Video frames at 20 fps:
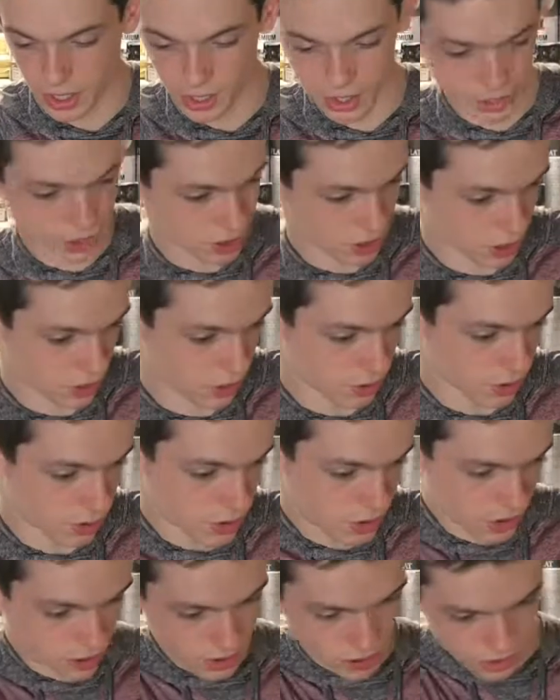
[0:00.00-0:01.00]
So
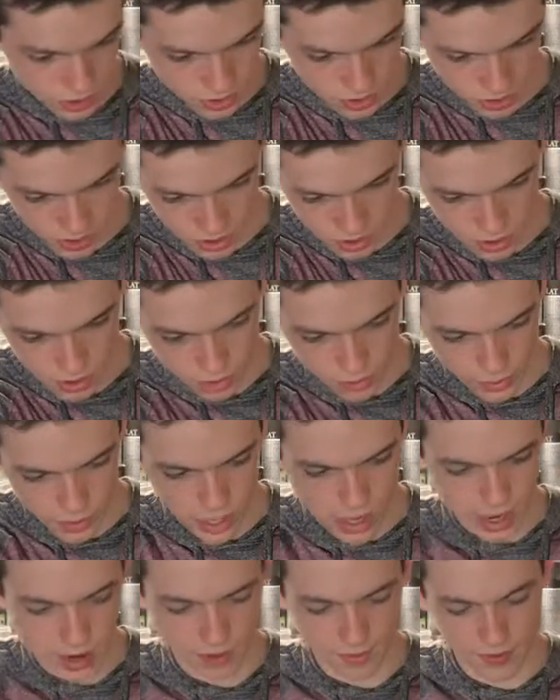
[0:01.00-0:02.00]
we
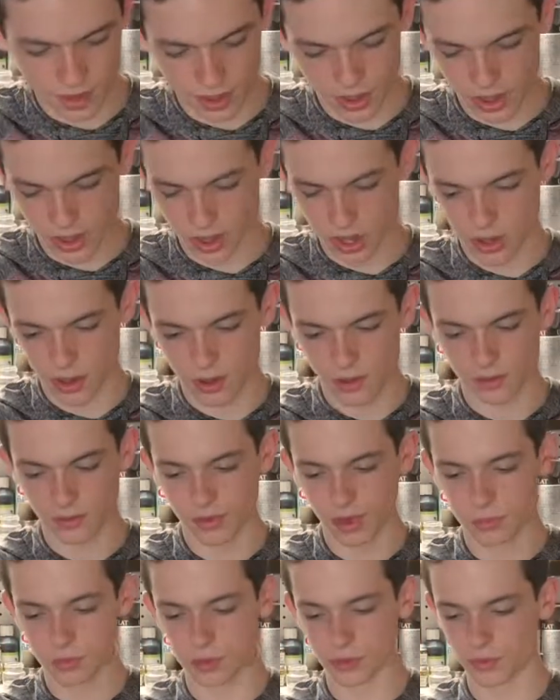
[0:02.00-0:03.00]
have the
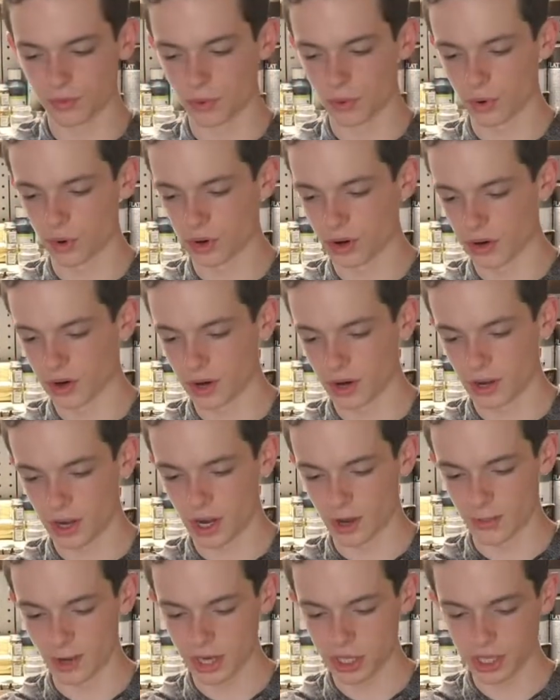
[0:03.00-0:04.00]
Flames of War.
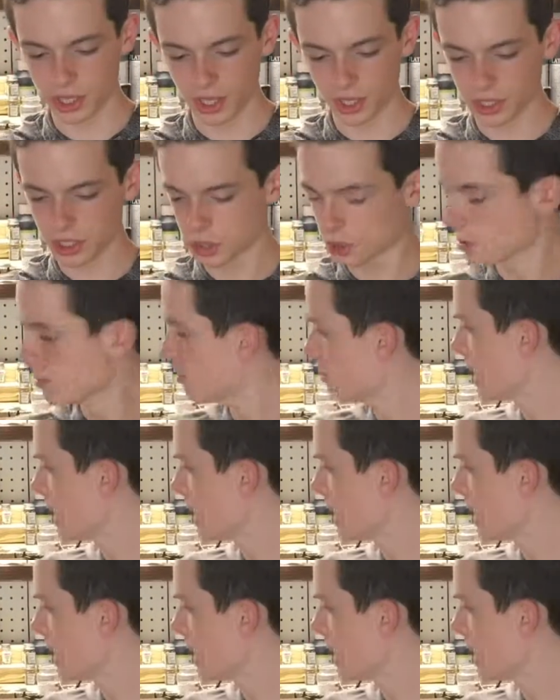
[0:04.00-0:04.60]
I actually like this one